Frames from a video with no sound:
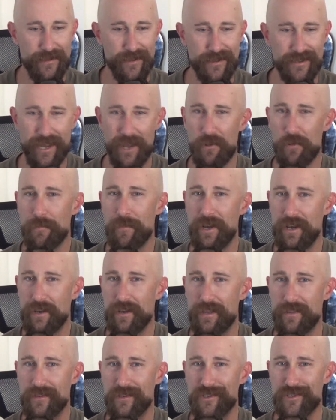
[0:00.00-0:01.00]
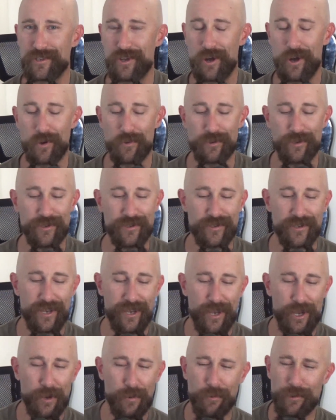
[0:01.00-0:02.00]
This element in this song was
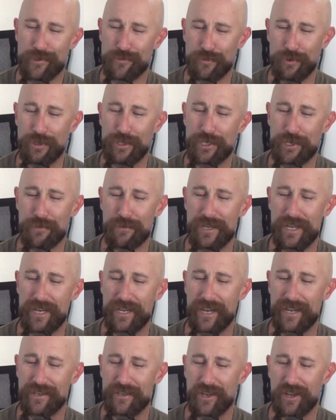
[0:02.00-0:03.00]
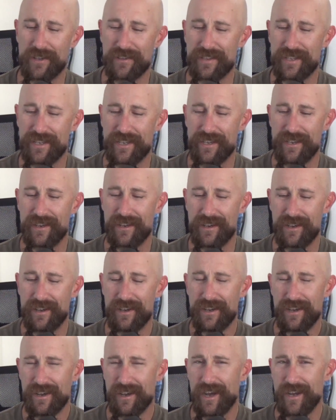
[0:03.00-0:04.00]
was really unique. I dug the uh,
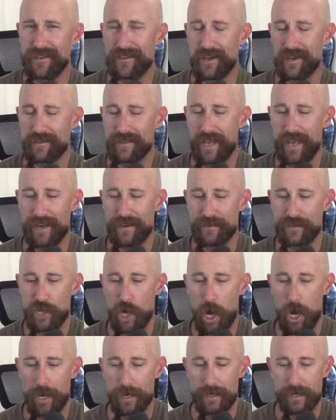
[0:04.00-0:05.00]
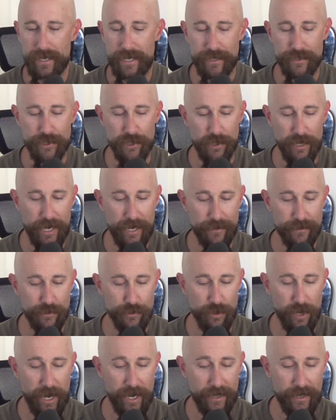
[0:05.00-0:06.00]
I dug that. Dawn is your eighth
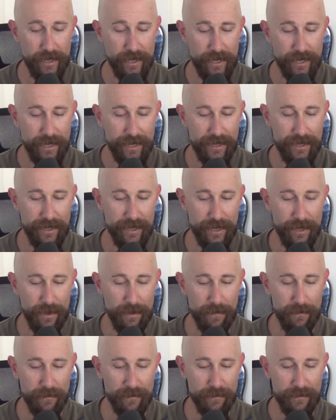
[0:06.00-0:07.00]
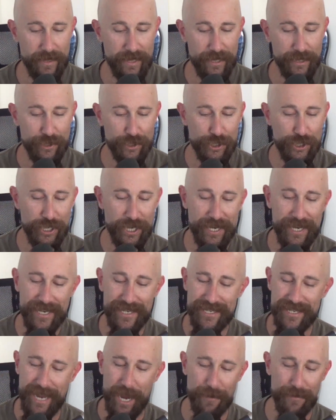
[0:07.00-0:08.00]
track. Um, shitty
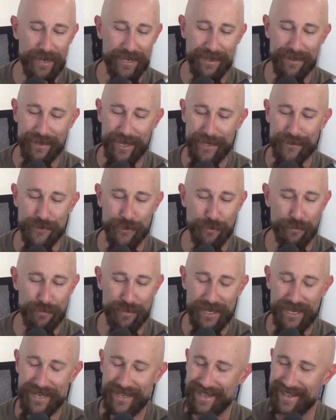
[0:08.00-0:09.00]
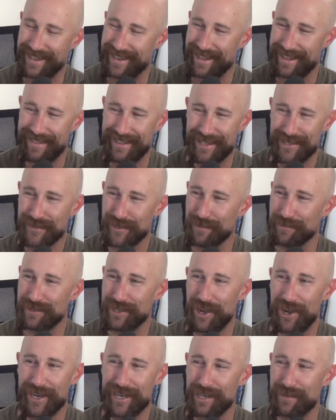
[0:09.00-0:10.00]
sounding electro beat, and uh, that's what I'm
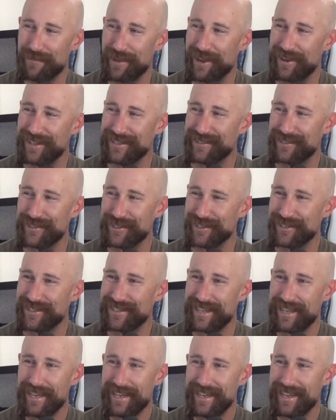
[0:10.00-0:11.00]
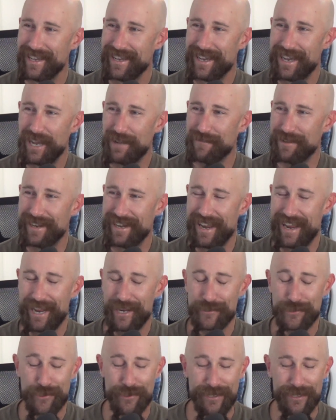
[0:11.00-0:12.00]
talking about. It's just, I mean,
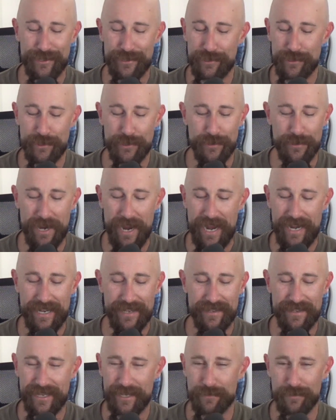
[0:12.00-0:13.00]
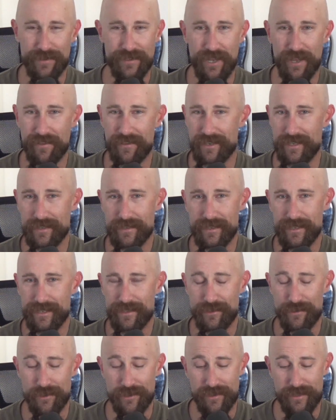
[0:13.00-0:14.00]
Andrew can do anything with nothing.
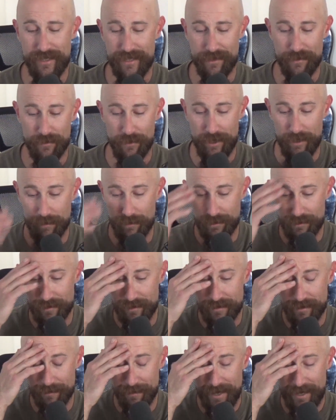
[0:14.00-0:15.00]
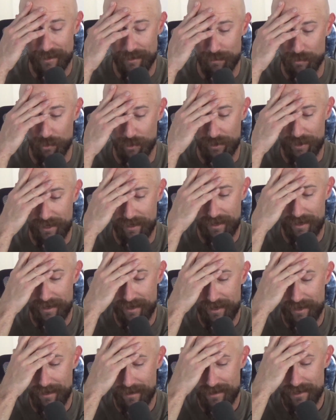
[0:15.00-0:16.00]
It's just incredible. The man's brilliant.
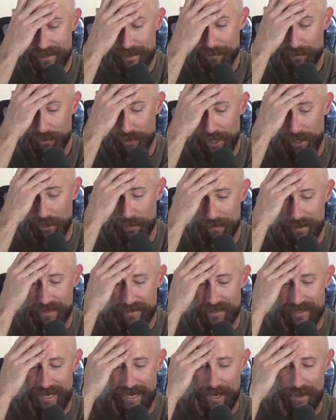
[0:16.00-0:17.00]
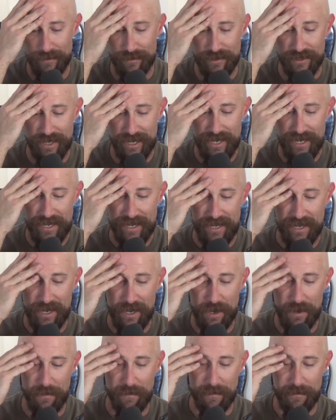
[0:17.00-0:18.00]
Uh, simple element sounds,
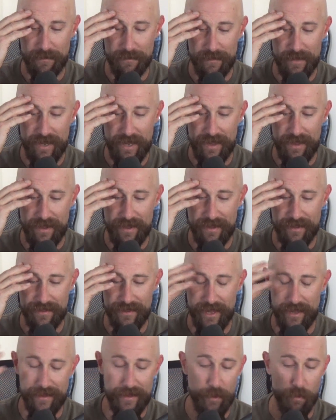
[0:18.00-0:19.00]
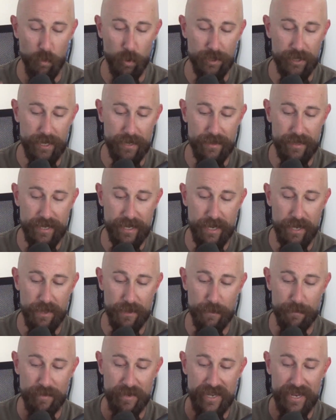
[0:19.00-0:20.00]
um, and that that work in the uh,
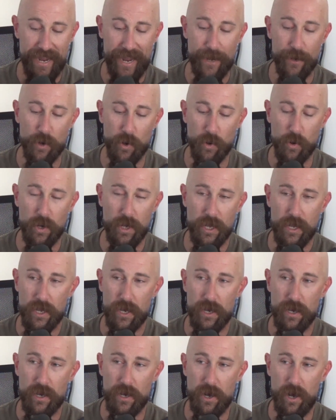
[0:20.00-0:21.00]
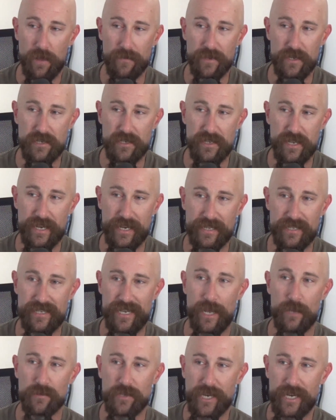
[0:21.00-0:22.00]
the piano. Uh, on this thing. It
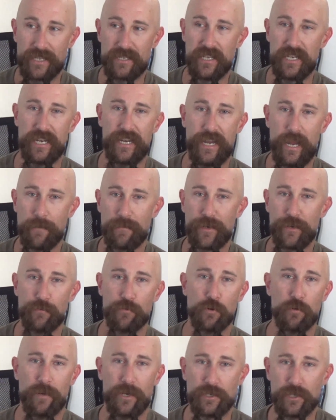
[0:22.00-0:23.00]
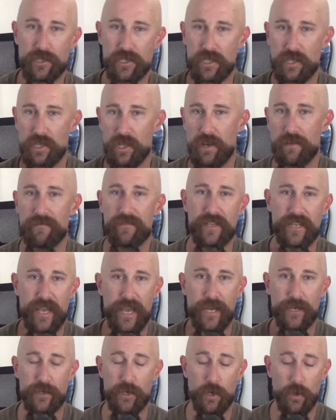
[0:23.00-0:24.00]
sounds like it's in an empty room. I just love the
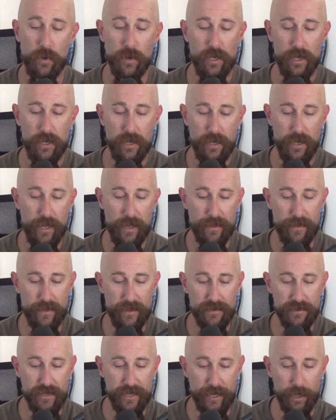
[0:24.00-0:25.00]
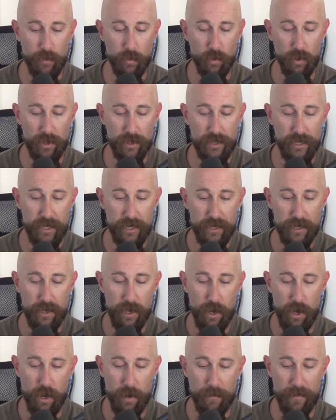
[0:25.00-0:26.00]
echo and this thing at work.
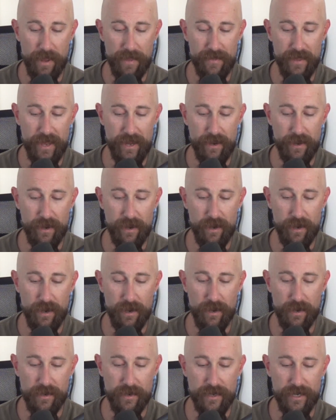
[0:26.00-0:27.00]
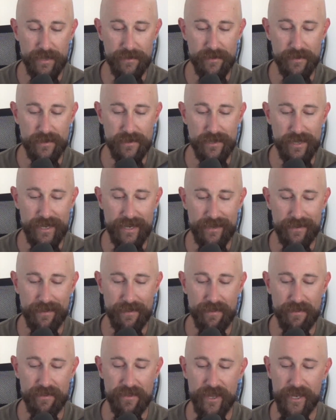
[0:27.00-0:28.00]
Um, and then uh, you get this like
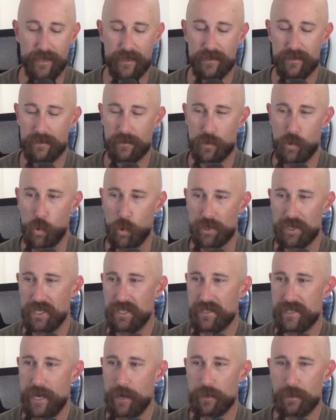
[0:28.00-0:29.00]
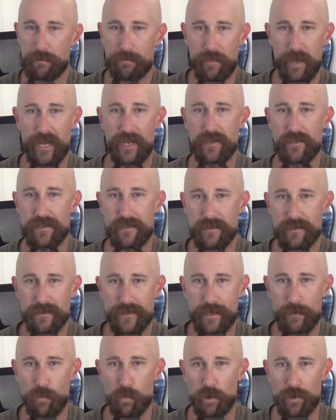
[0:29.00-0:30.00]
thick, quirky sounding bass
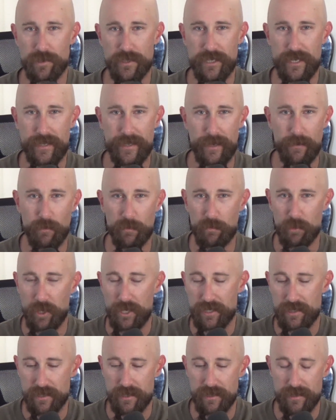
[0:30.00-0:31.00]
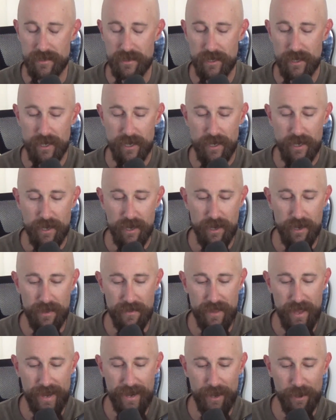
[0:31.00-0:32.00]
that works in that replaces uh,
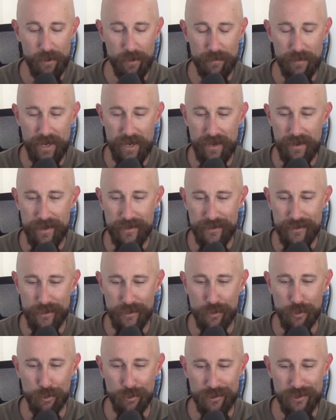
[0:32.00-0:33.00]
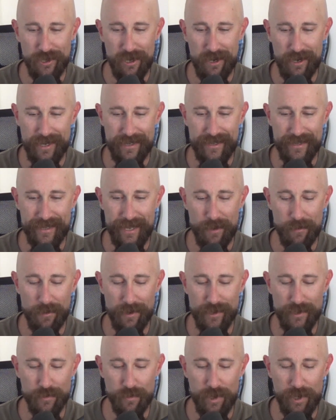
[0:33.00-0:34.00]
that element. It's a cool song. I dig that
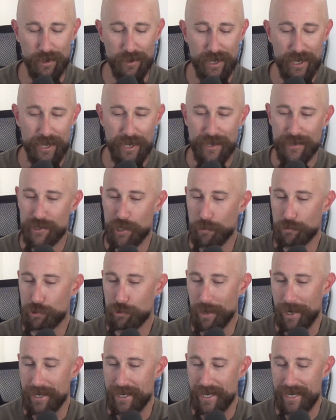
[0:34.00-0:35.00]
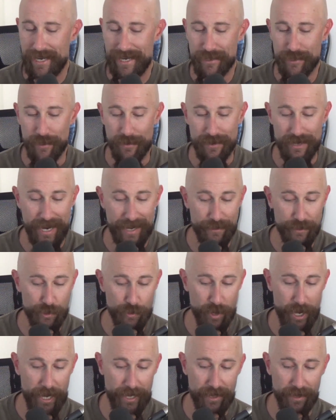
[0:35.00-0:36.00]
one as well. So Trendy is your ninth
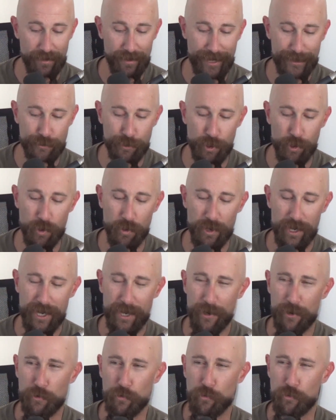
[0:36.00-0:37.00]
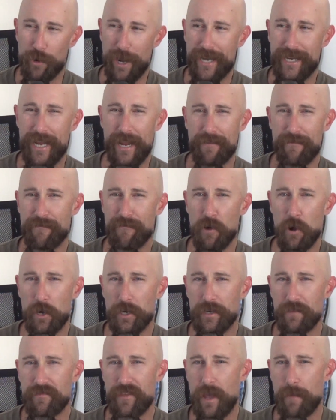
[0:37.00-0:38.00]
track, electro reggae funk,
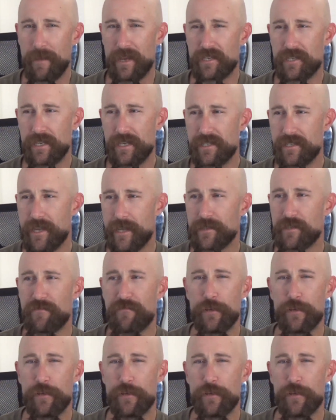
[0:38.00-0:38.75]
if that makes any sense.